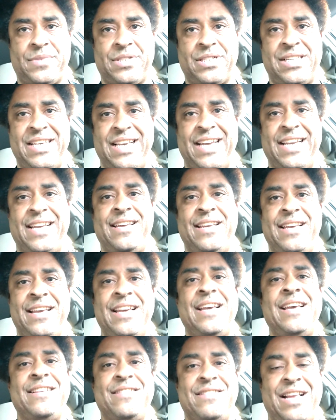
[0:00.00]
Okay?
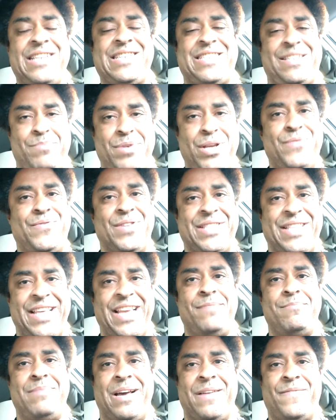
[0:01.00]
So that's the beautiful thing
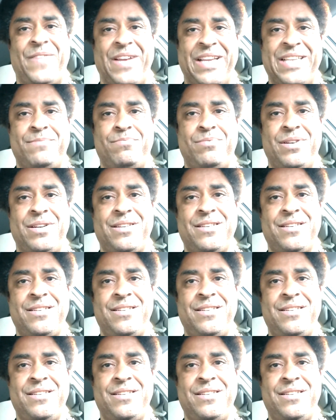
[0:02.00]
about Facebook.